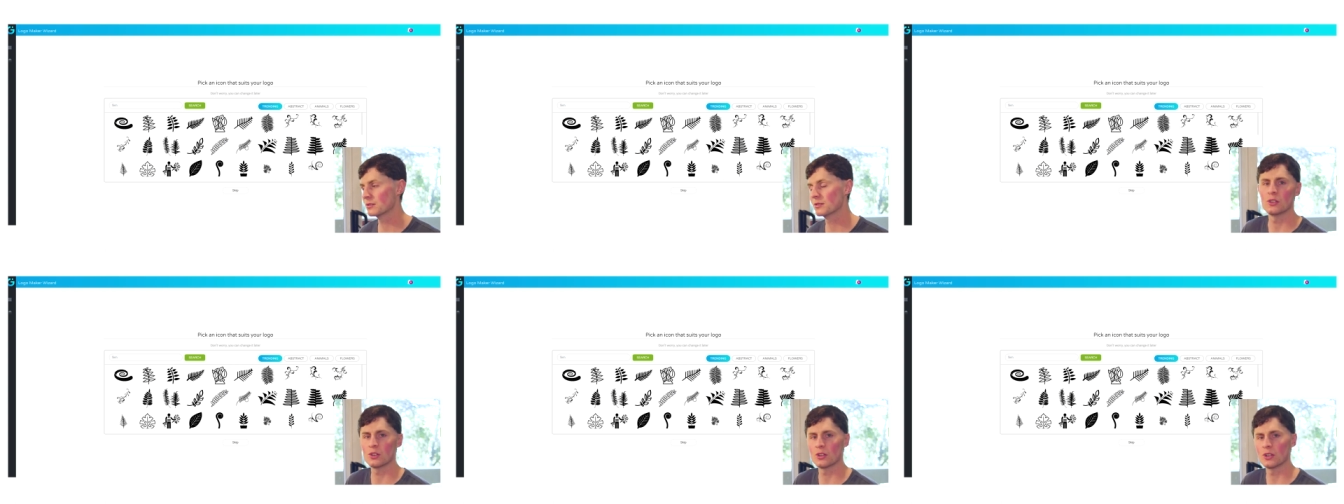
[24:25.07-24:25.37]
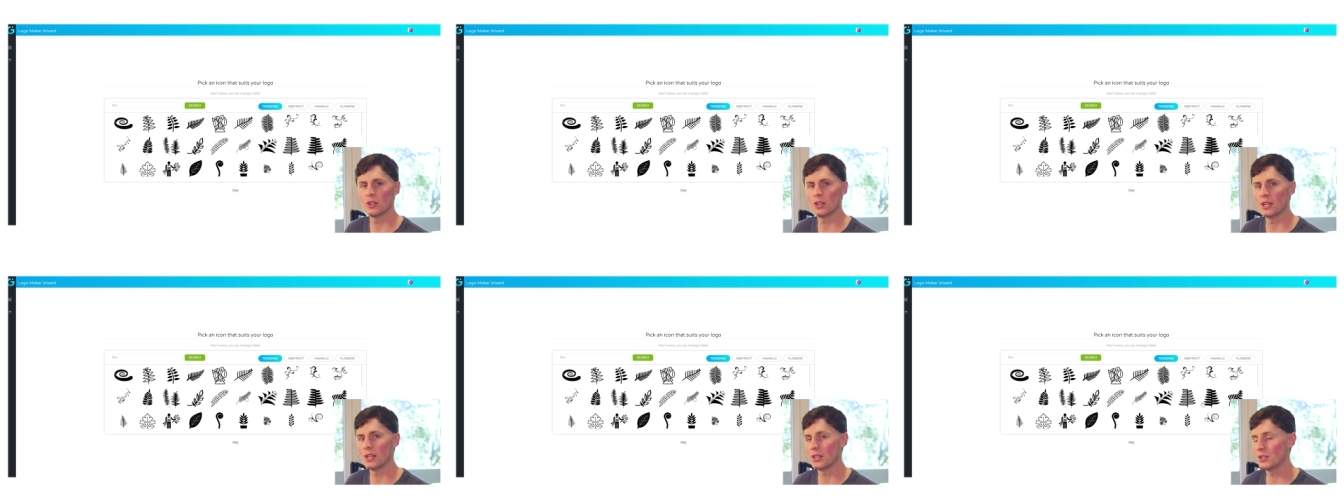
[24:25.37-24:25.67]
you're
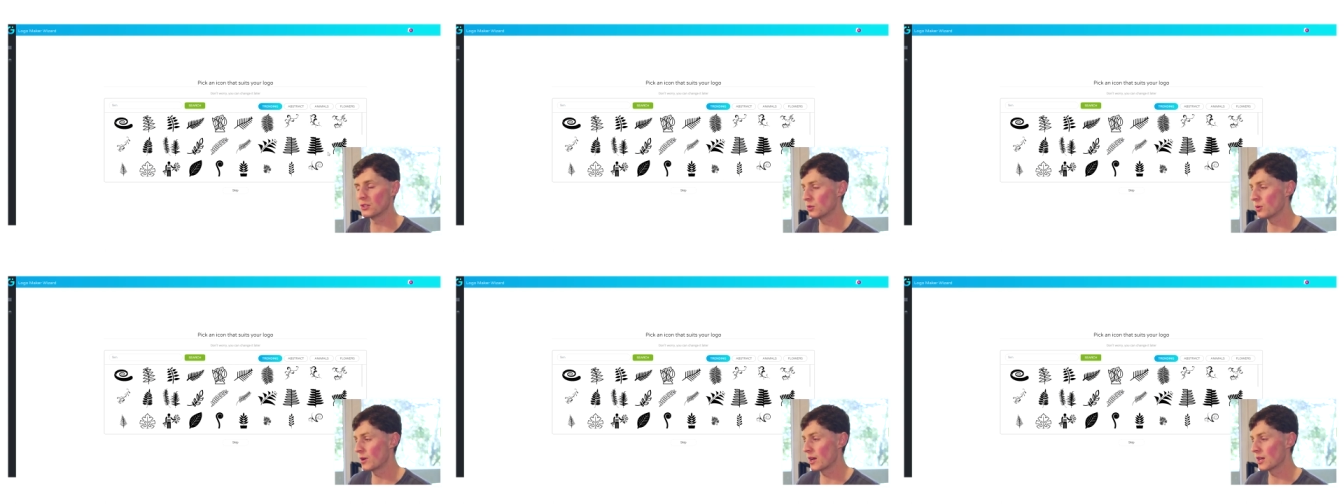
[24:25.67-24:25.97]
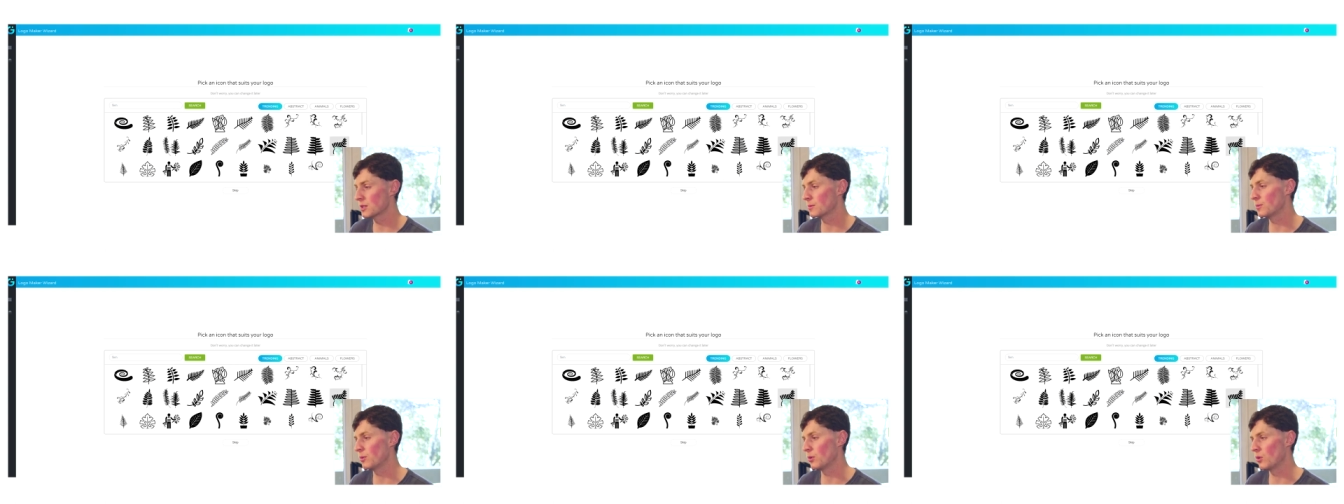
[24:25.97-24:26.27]
going to need to
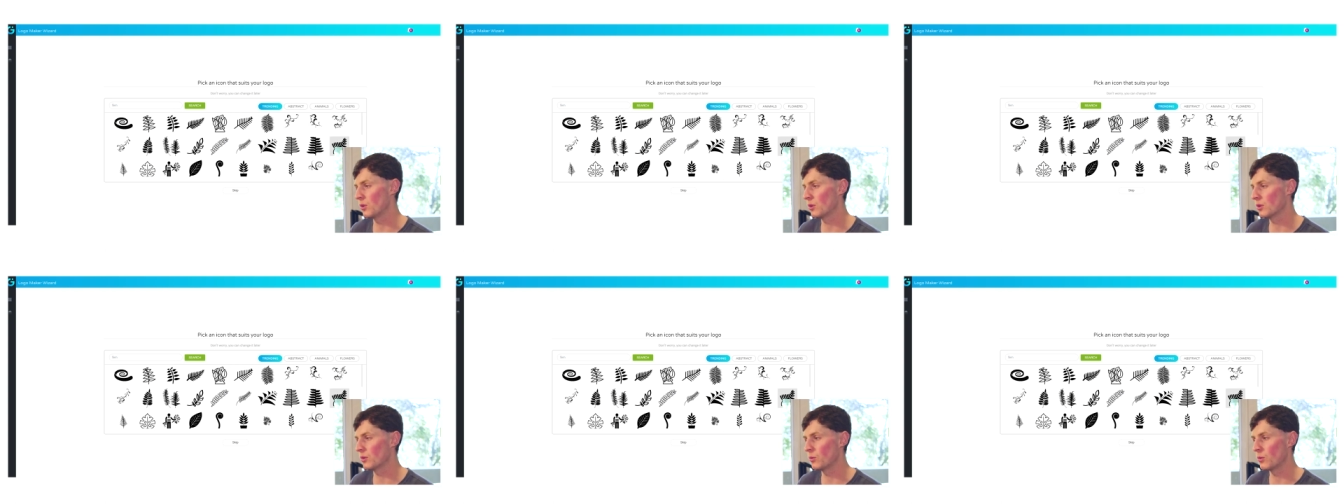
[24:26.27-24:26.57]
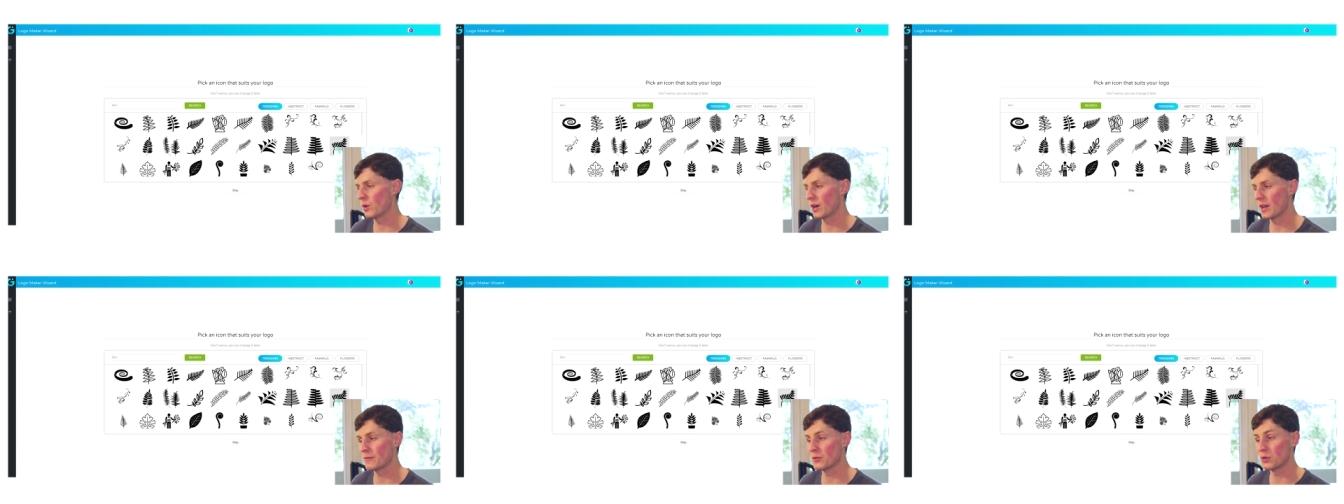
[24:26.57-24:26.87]
export
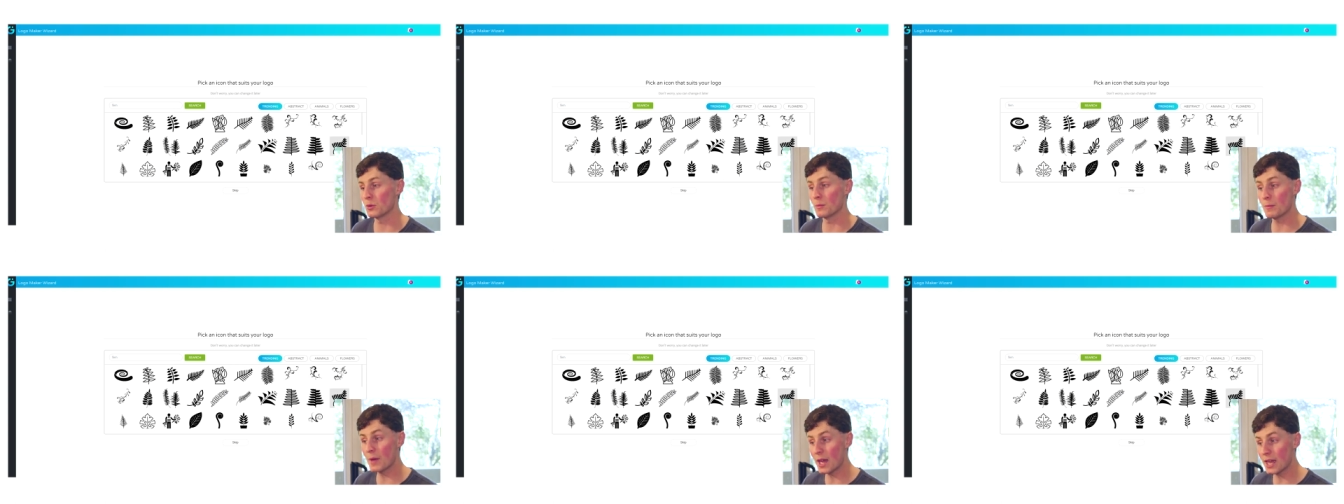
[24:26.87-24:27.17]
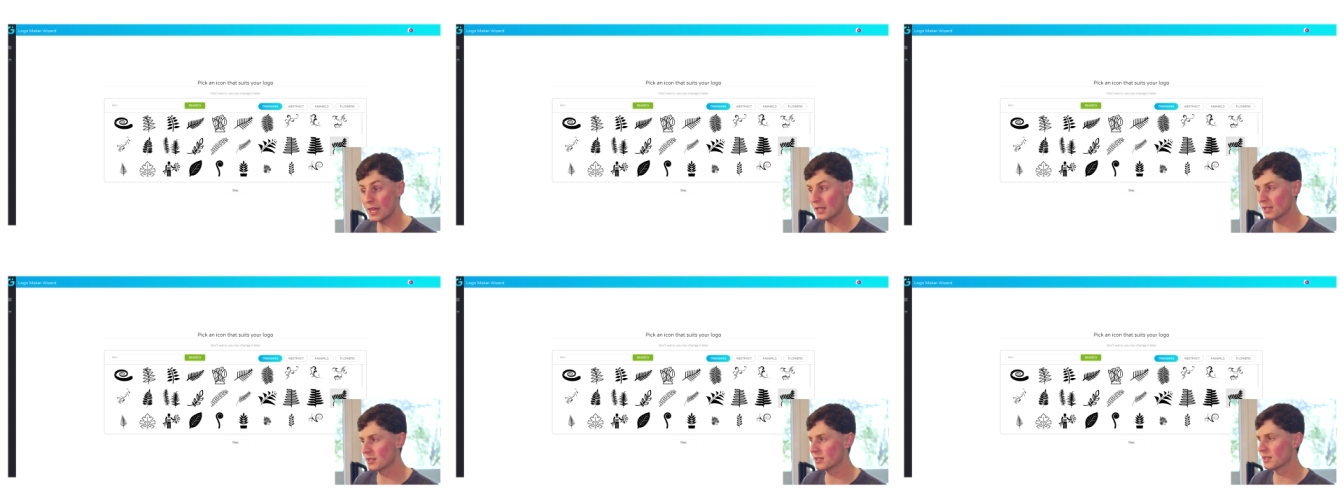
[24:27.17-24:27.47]
whatever you
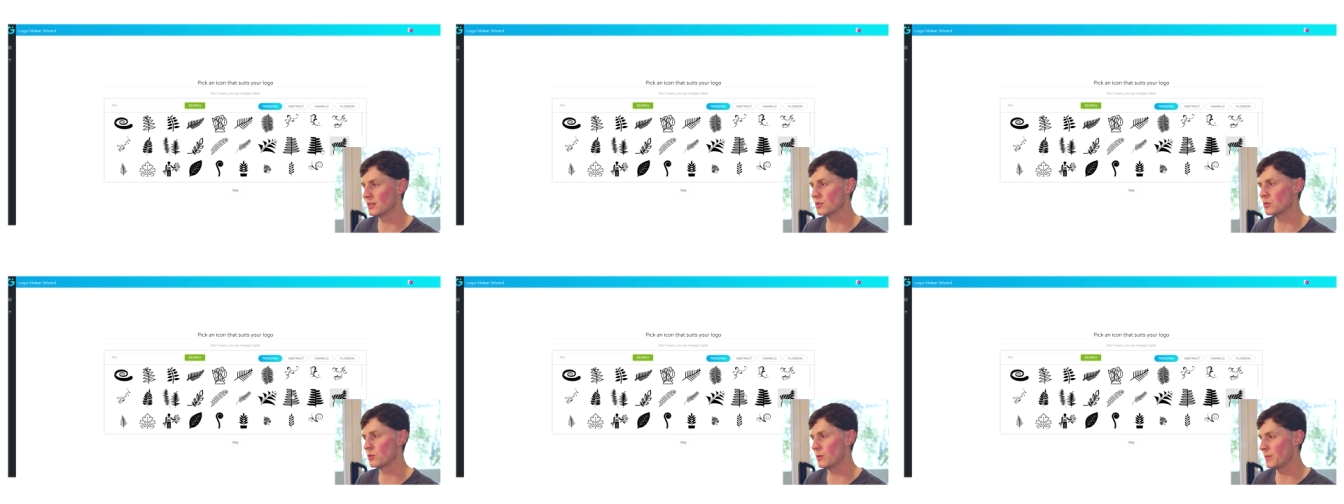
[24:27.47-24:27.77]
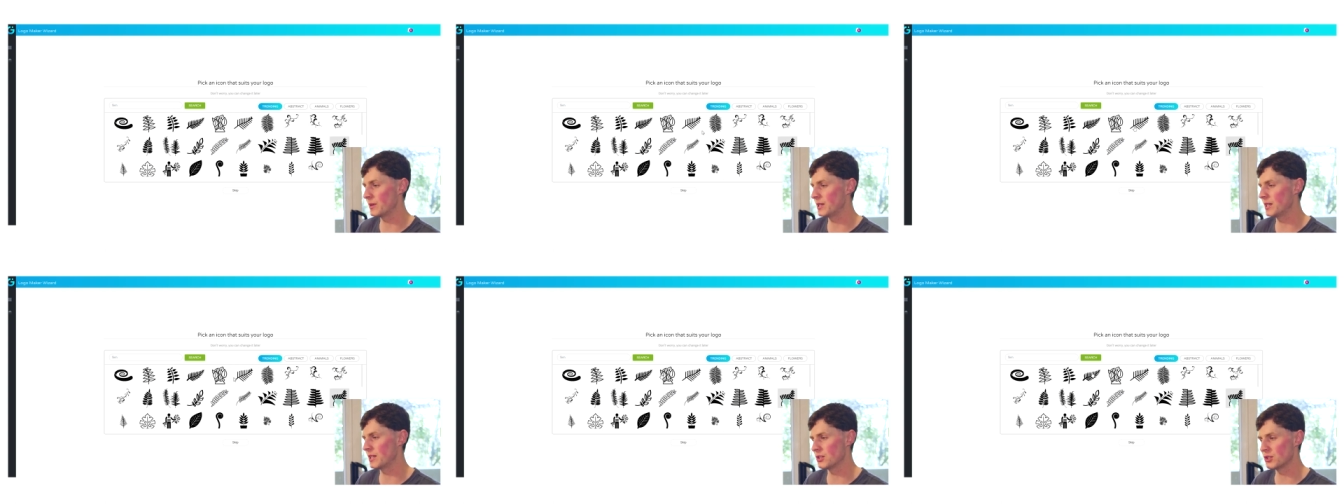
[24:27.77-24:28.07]
make into a
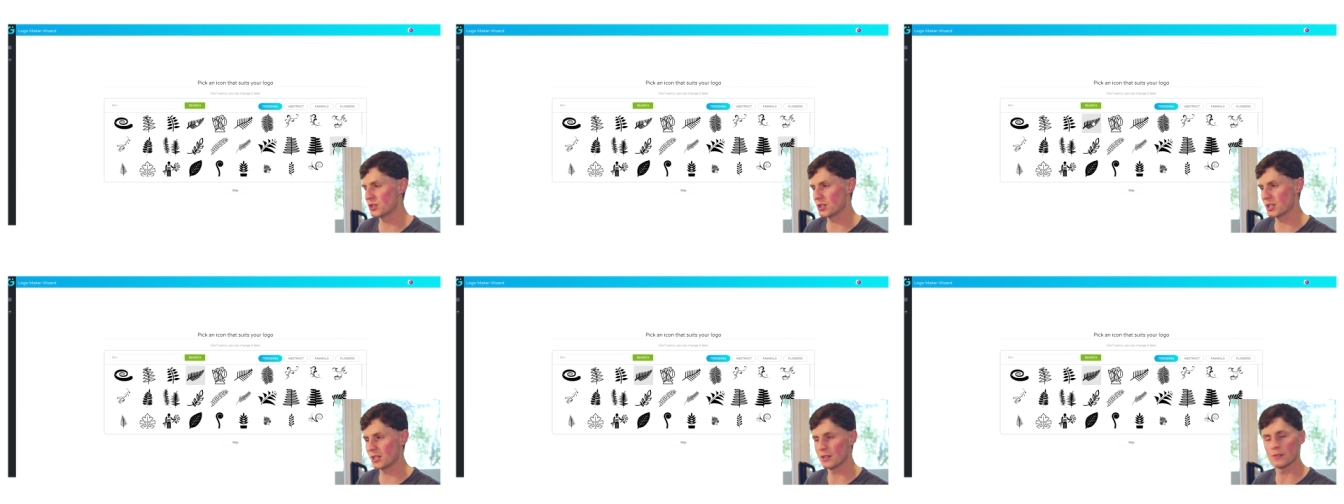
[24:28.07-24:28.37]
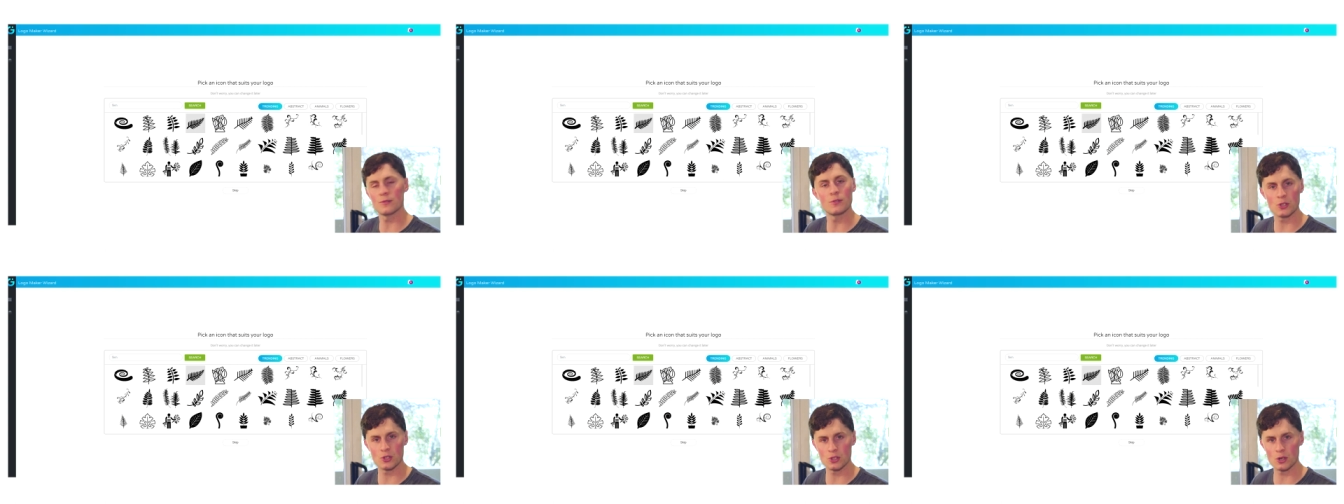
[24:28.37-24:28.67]

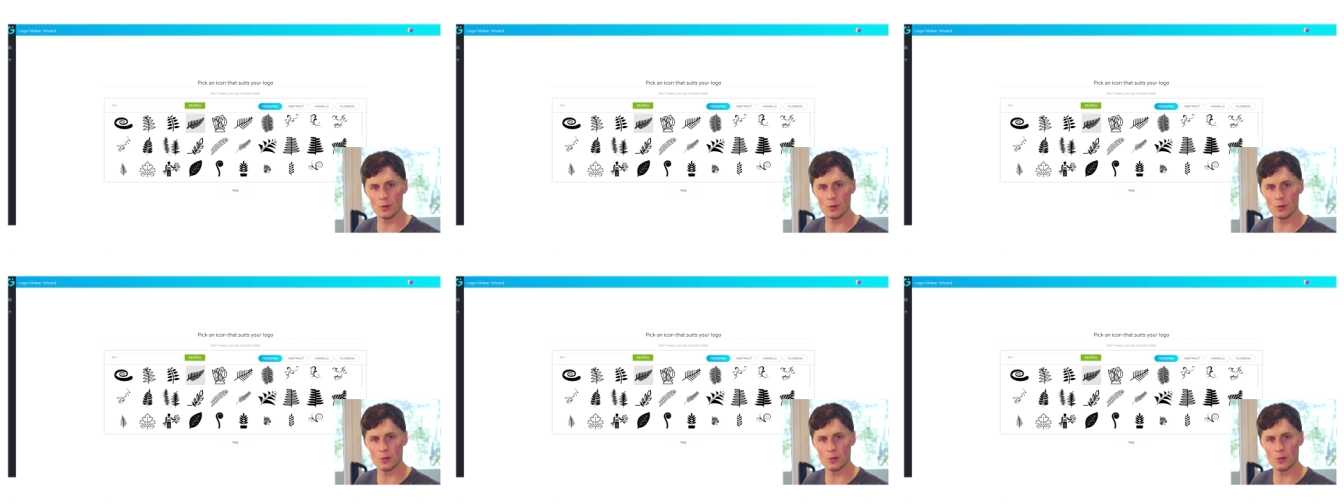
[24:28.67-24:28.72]
PNG for